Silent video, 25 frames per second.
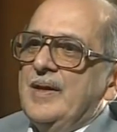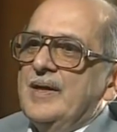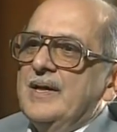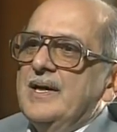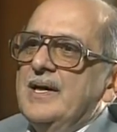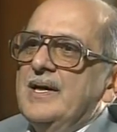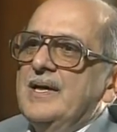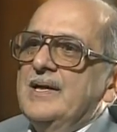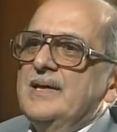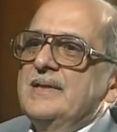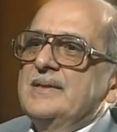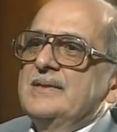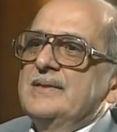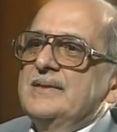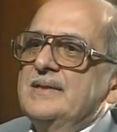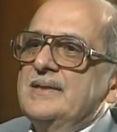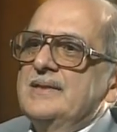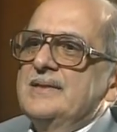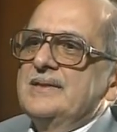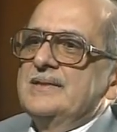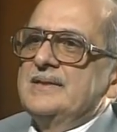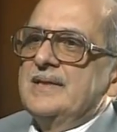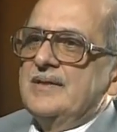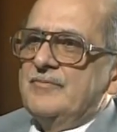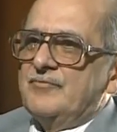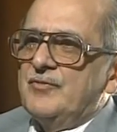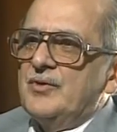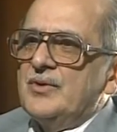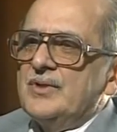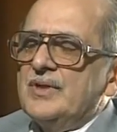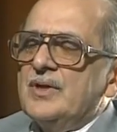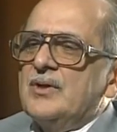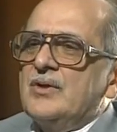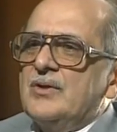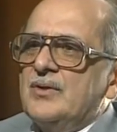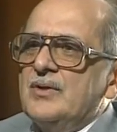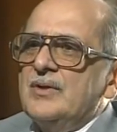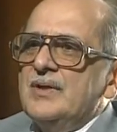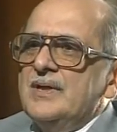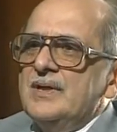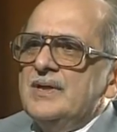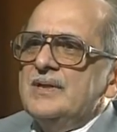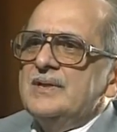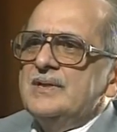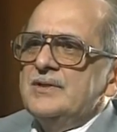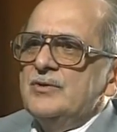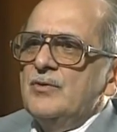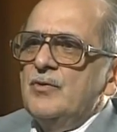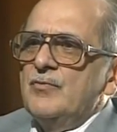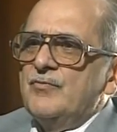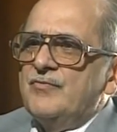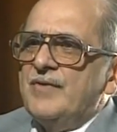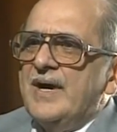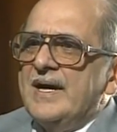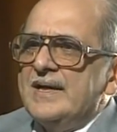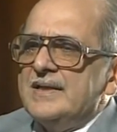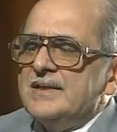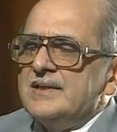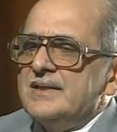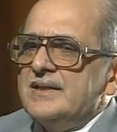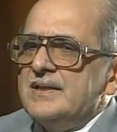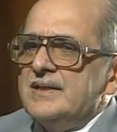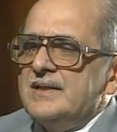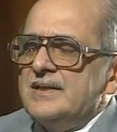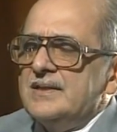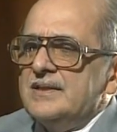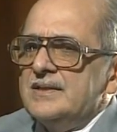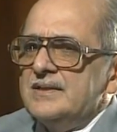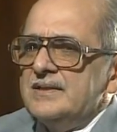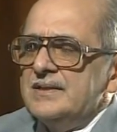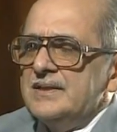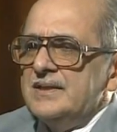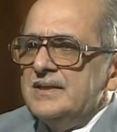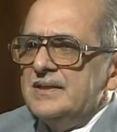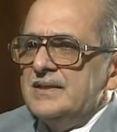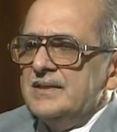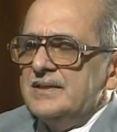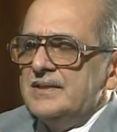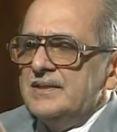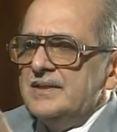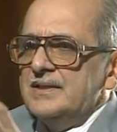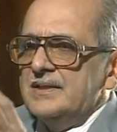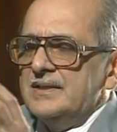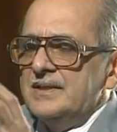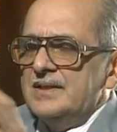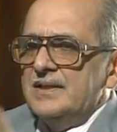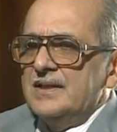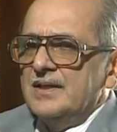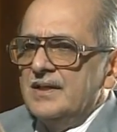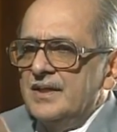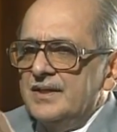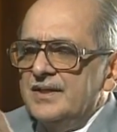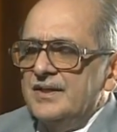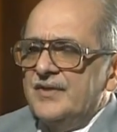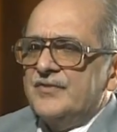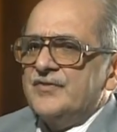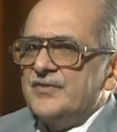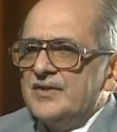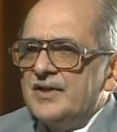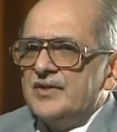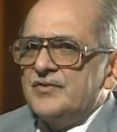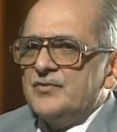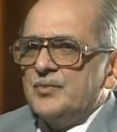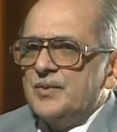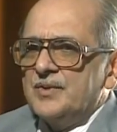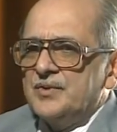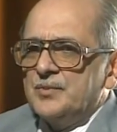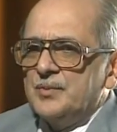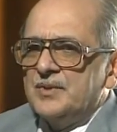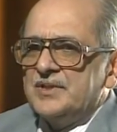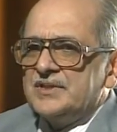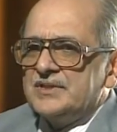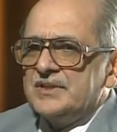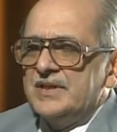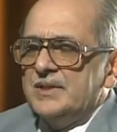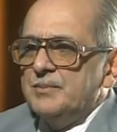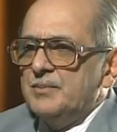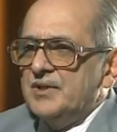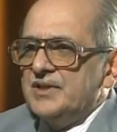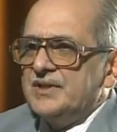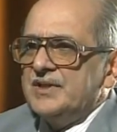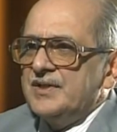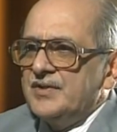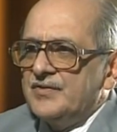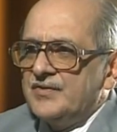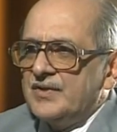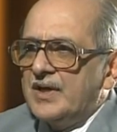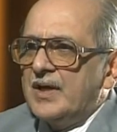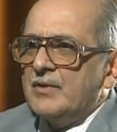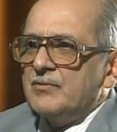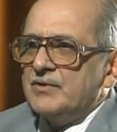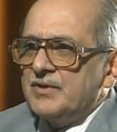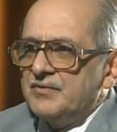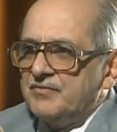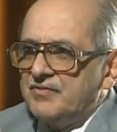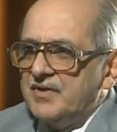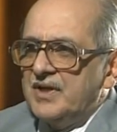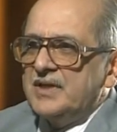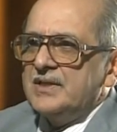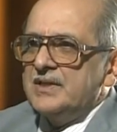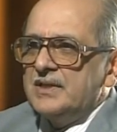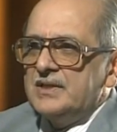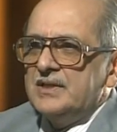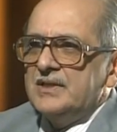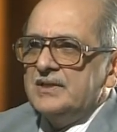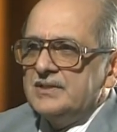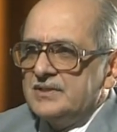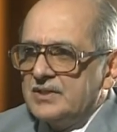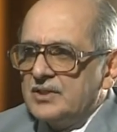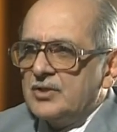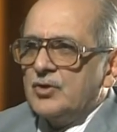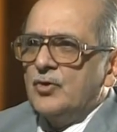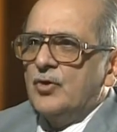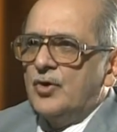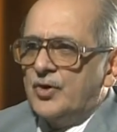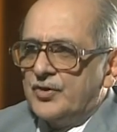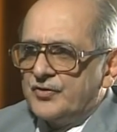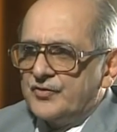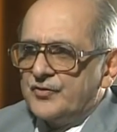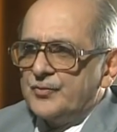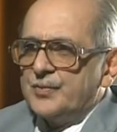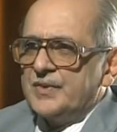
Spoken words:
And therefore, you'll find the earnestness with which liberty is now defended in the courts,